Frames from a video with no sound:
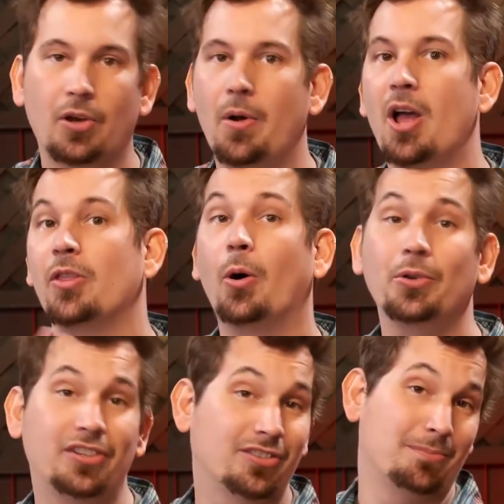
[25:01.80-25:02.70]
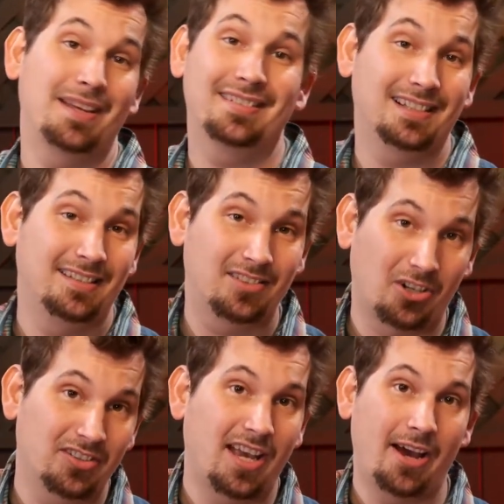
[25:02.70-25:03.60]
So the whole system basically
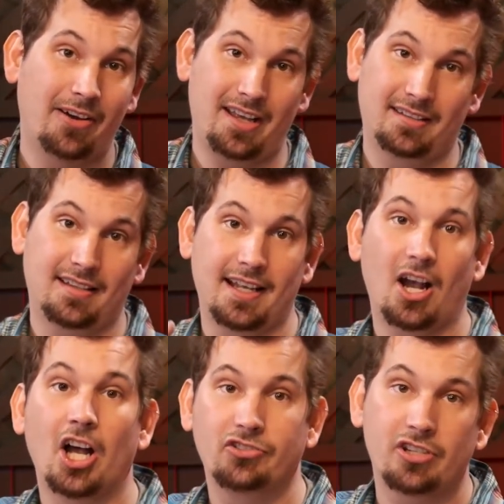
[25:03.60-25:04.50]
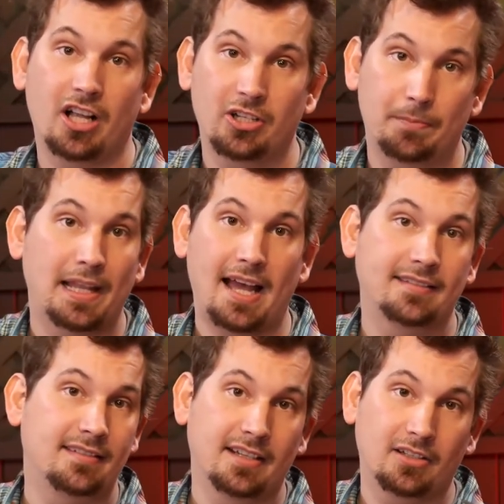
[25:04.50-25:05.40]
starts out as like a $100
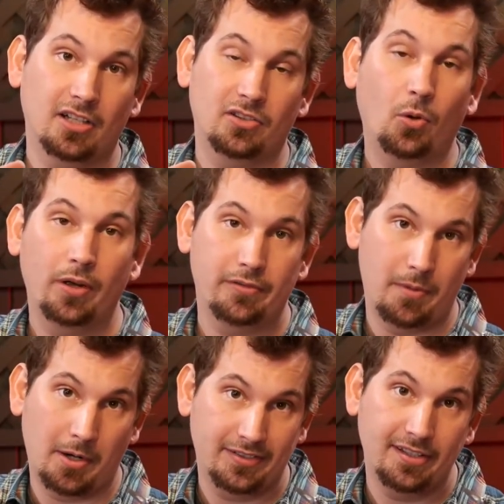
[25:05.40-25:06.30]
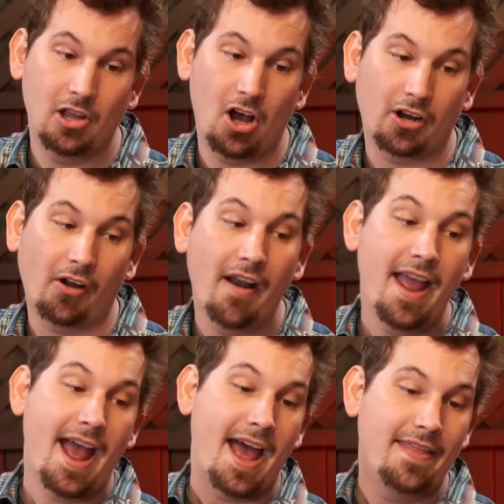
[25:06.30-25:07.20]
plastic toy from RC Logger.
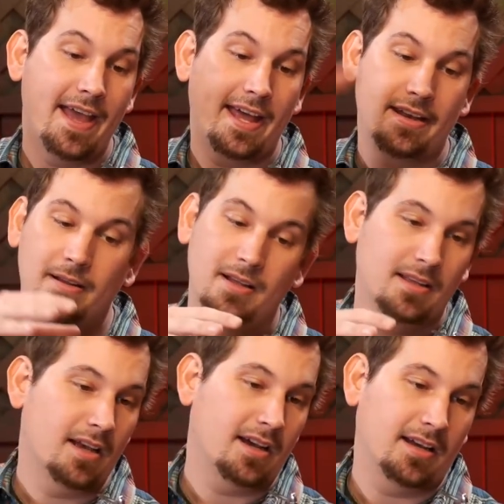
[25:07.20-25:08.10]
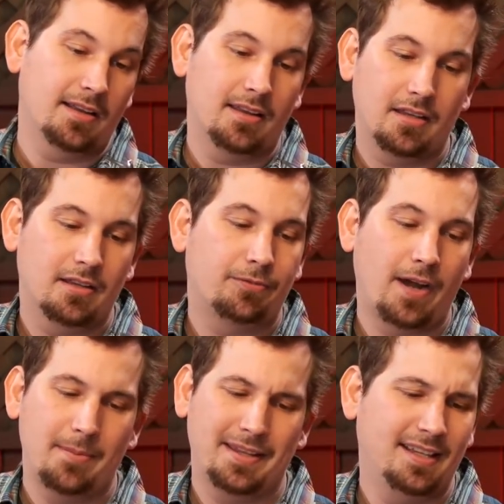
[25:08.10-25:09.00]
And then the
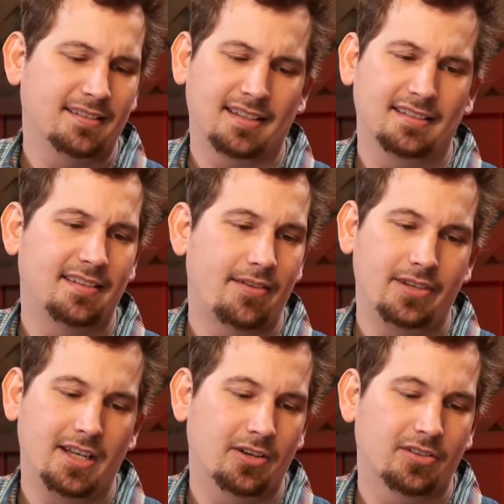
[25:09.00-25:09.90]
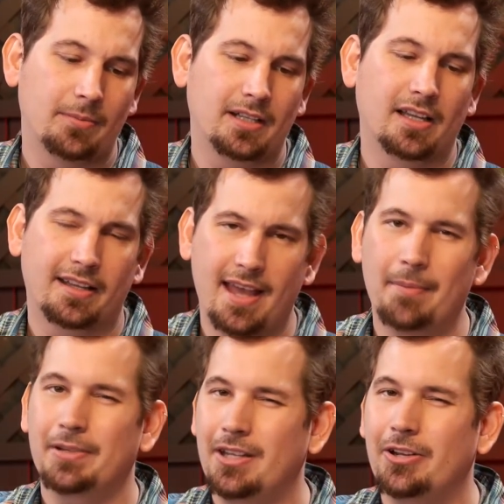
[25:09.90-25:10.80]
frame I think is like 70 or something like
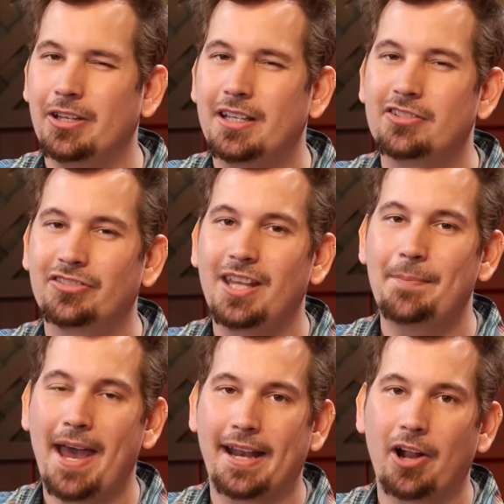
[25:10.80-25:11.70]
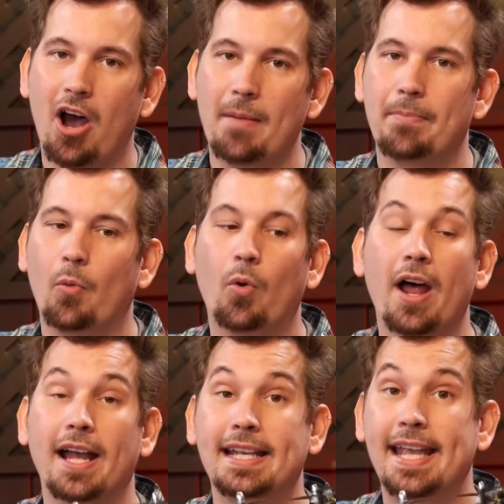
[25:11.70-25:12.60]
that. But you can just keep adding on. But
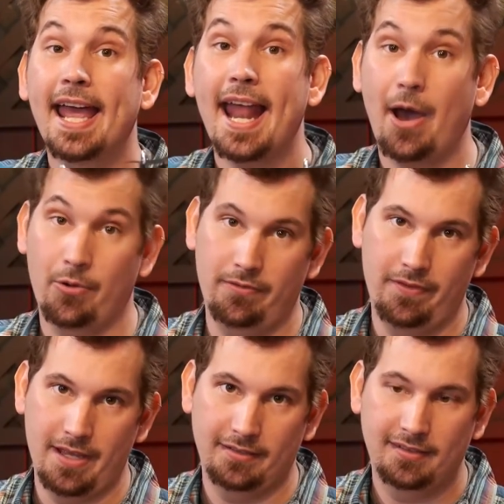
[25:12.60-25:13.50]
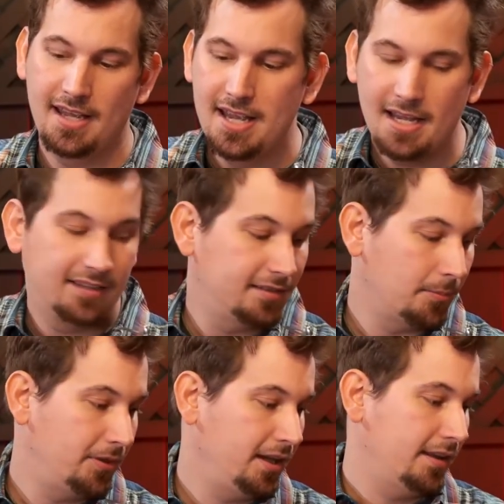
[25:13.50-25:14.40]
what I get out of this is
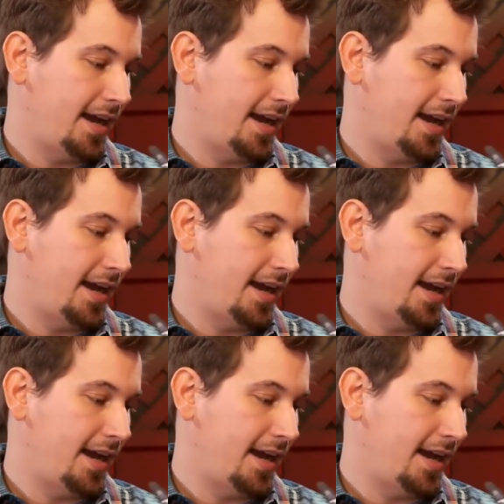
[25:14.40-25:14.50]
something